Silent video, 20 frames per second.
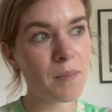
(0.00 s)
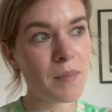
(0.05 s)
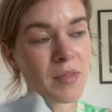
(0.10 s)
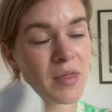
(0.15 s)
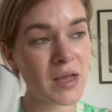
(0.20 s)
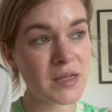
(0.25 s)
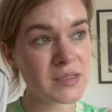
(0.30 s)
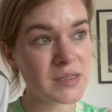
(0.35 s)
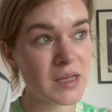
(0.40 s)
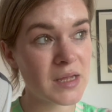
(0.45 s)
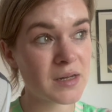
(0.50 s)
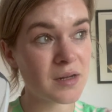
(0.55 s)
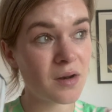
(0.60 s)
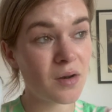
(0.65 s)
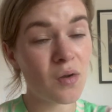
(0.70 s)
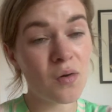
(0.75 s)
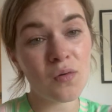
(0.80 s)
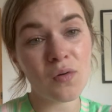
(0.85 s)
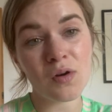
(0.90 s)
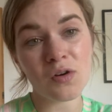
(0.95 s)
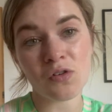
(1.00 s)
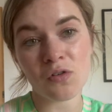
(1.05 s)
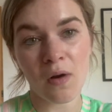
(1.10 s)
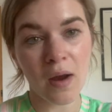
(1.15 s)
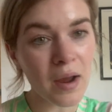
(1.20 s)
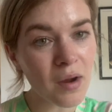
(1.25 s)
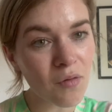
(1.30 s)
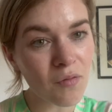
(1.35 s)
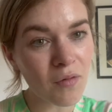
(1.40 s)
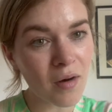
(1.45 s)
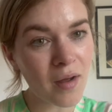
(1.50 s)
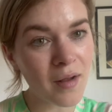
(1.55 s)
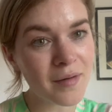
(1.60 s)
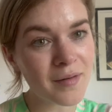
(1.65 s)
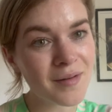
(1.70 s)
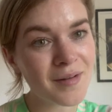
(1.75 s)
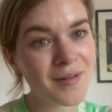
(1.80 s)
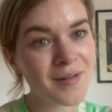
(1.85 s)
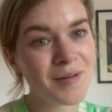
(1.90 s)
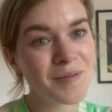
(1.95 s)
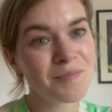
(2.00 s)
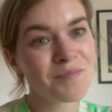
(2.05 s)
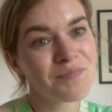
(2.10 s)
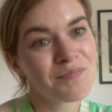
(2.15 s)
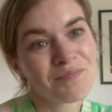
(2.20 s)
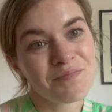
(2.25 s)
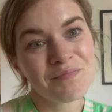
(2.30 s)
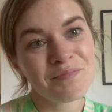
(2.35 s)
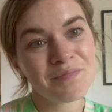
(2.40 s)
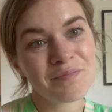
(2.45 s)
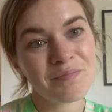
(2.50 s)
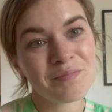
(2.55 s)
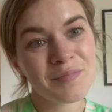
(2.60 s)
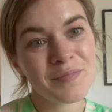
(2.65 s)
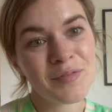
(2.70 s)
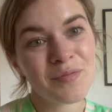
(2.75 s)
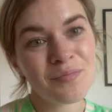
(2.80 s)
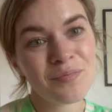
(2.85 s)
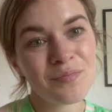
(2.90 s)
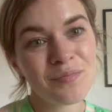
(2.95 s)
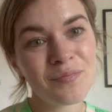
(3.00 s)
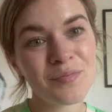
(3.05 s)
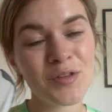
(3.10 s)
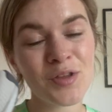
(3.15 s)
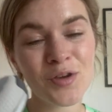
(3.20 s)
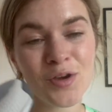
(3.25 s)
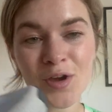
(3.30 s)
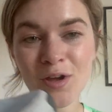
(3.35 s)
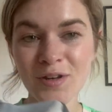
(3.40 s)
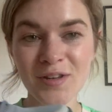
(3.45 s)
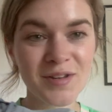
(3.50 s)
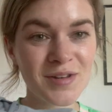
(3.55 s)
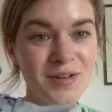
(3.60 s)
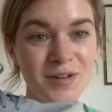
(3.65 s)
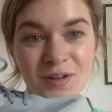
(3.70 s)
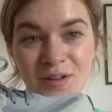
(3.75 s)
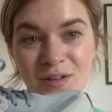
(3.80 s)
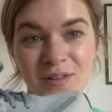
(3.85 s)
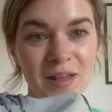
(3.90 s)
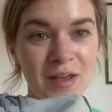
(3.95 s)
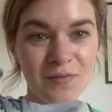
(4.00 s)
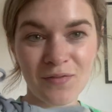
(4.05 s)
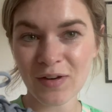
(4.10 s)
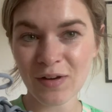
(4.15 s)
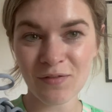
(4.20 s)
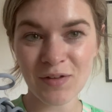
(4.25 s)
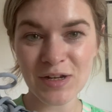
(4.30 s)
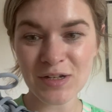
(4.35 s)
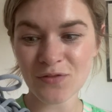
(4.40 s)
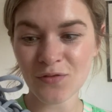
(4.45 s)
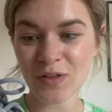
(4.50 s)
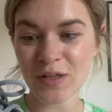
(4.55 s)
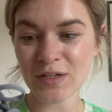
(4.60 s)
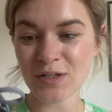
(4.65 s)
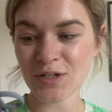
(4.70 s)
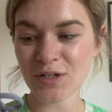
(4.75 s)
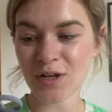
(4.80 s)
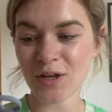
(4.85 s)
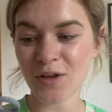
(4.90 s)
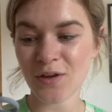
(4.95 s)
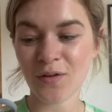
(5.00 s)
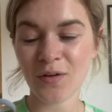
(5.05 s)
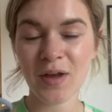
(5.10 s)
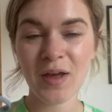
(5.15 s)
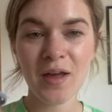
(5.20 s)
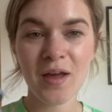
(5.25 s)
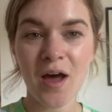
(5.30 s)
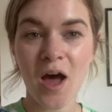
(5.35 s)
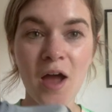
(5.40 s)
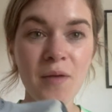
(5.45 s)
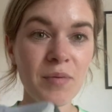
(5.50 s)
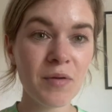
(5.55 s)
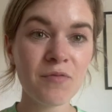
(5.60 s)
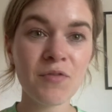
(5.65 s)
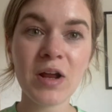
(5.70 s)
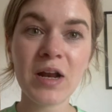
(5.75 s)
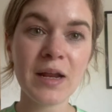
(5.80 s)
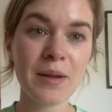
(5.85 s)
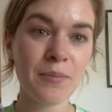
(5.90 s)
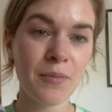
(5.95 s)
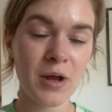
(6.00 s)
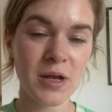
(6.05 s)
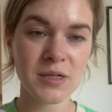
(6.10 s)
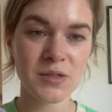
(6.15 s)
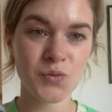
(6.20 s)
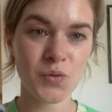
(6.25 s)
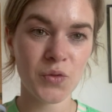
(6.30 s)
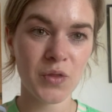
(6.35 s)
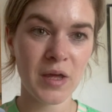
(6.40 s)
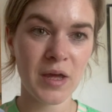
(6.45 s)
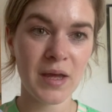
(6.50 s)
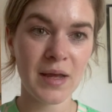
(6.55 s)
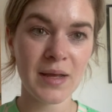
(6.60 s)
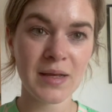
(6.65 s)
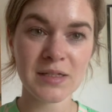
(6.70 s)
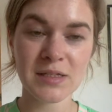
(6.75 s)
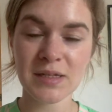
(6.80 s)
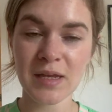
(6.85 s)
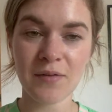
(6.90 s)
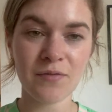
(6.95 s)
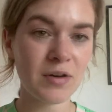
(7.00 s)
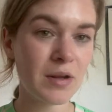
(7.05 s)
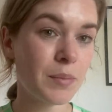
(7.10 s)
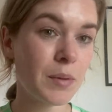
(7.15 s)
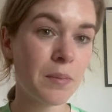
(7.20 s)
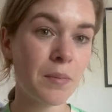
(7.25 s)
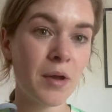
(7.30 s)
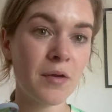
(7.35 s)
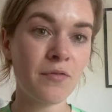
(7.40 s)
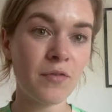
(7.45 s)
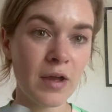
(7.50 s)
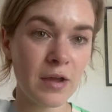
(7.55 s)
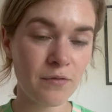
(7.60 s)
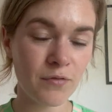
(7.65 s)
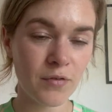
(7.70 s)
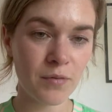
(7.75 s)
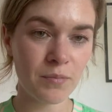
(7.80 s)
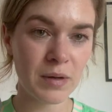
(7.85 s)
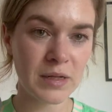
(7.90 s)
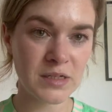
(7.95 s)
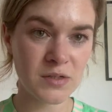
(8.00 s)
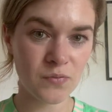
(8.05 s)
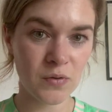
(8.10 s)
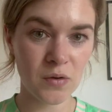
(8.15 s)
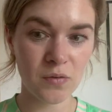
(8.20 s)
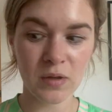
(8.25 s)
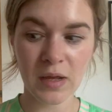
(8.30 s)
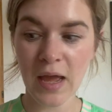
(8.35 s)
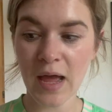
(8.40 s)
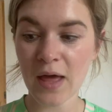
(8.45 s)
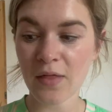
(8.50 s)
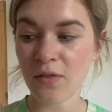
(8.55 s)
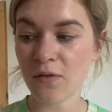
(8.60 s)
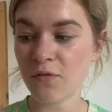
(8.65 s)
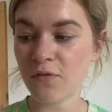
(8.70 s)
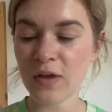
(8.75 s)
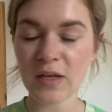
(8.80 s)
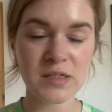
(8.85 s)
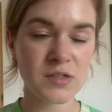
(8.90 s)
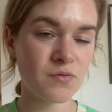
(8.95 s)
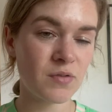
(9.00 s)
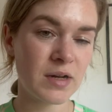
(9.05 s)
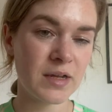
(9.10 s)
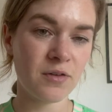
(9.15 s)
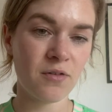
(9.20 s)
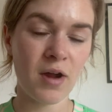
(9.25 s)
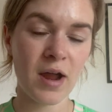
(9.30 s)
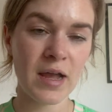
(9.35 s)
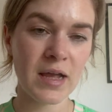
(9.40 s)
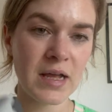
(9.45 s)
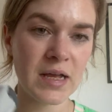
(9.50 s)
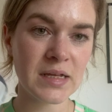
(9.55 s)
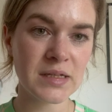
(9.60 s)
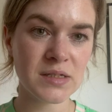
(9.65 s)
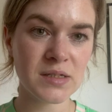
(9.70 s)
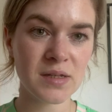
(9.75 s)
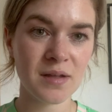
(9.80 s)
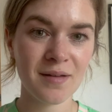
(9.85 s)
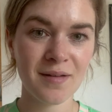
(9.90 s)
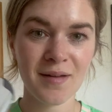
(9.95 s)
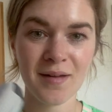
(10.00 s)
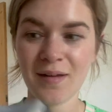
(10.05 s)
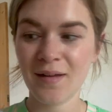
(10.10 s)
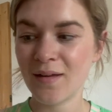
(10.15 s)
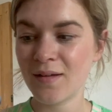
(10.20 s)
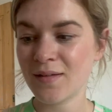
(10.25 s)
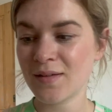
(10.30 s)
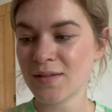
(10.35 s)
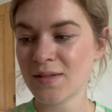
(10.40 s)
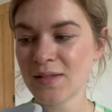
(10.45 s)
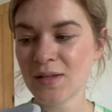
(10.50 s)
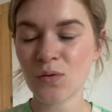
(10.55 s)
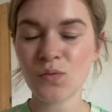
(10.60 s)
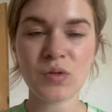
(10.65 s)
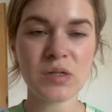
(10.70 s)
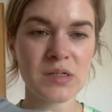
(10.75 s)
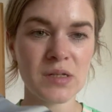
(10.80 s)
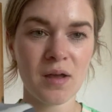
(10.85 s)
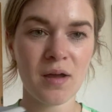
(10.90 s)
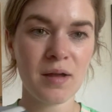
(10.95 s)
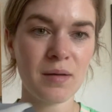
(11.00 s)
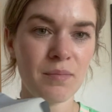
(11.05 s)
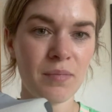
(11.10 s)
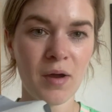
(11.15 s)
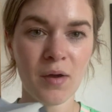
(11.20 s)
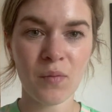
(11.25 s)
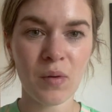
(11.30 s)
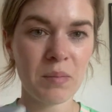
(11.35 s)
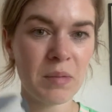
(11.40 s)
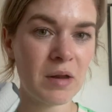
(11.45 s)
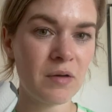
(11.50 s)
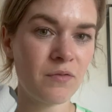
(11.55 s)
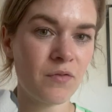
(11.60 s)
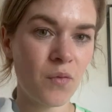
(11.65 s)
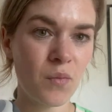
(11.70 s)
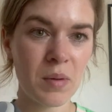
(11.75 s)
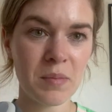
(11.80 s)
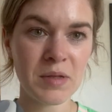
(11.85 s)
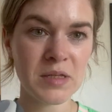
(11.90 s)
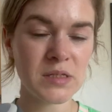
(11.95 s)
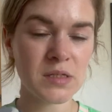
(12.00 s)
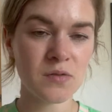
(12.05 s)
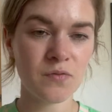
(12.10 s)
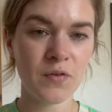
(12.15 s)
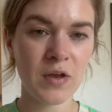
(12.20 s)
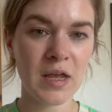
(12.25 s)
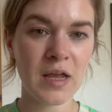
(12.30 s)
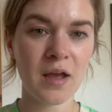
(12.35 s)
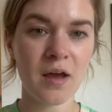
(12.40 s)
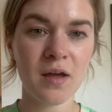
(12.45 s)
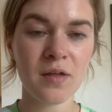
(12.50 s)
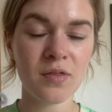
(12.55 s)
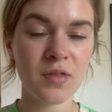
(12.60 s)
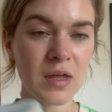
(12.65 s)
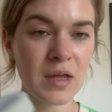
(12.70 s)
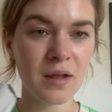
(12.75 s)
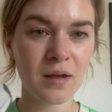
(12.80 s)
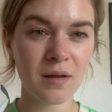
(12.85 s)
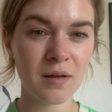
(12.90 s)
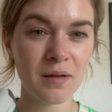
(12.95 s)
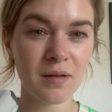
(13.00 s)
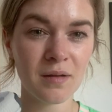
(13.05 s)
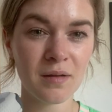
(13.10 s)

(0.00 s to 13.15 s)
but that said, a longer trail run, you could definitely reach for this shoe. I've been really impressed with it. It's definitely been my favorite Blissfeel yet. The fit's really great. It's still designed by women for women's feet. I think